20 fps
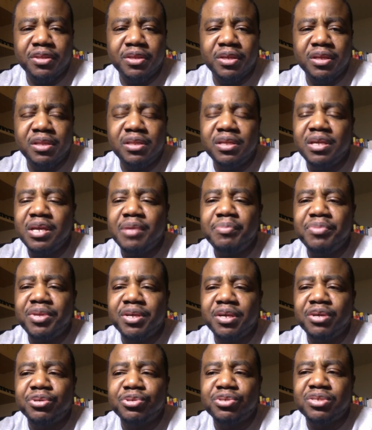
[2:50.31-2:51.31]
claim the
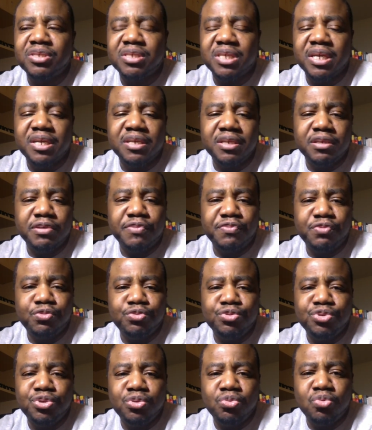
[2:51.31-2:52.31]
understanding of who
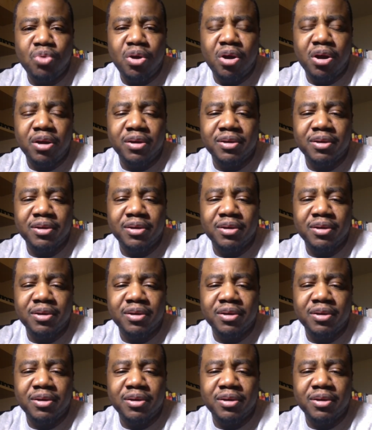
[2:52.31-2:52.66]
you are.